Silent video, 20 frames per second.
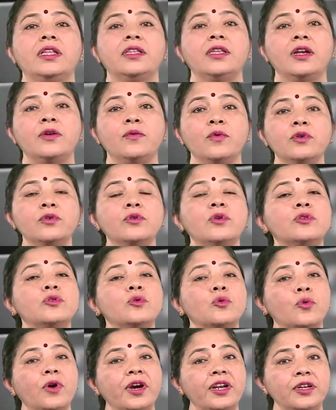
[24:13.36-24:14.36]
that was
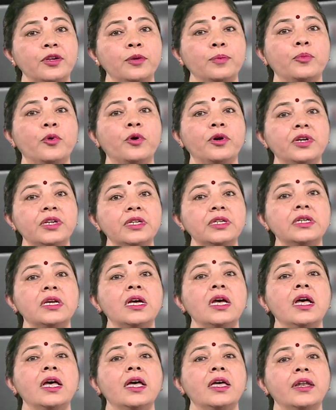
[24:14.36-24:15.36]
also quite important.
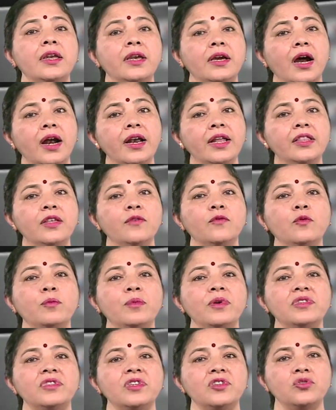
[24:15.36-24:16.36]
Regarding the
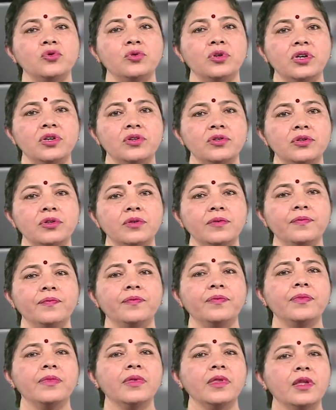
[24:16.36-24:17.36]
women's education,
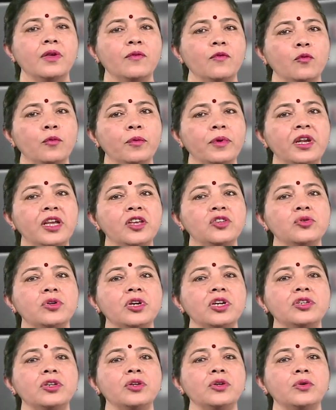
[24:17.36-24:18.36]
women
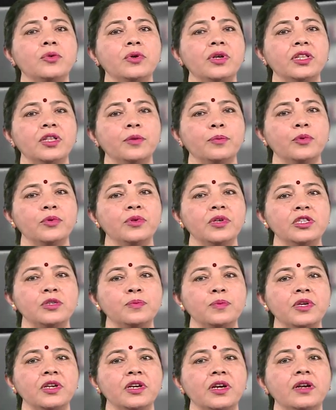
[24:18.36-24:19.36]
education during the
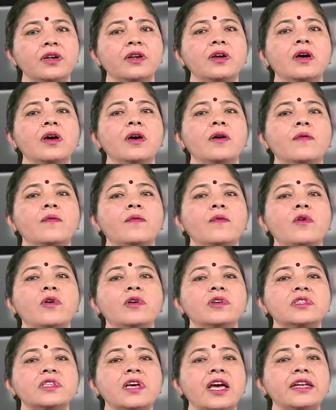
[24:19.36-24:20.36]
Buddhist period
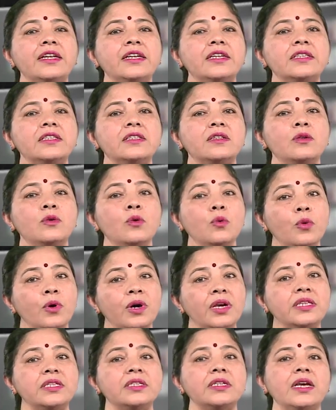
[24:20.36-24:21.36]
was at its
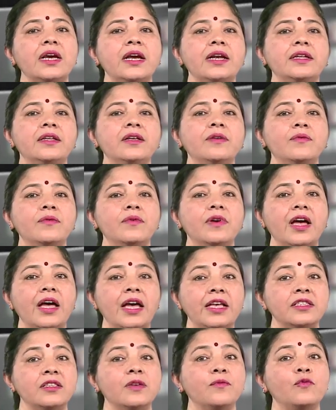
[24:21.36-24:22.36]
lowest at the
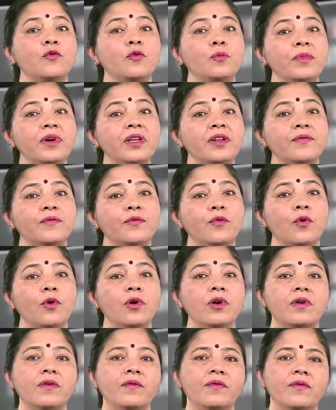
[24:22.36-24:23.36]
as the women
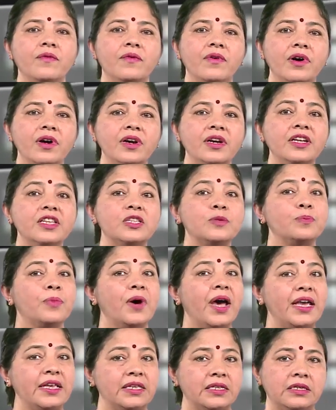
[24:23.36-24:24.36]
folk were
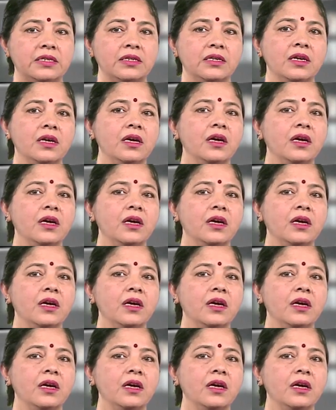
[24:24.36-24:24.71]
despised